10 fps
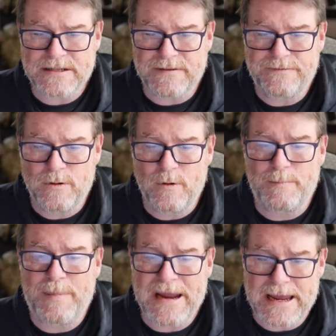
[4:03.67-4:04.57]
as a full
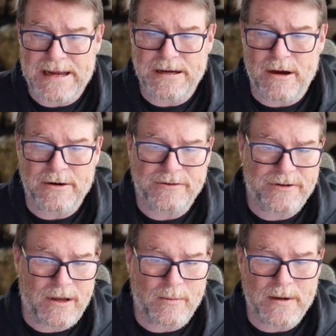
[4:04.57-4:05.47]
ban on
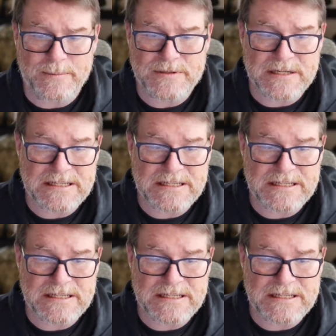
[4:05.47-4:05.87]
assault weapons,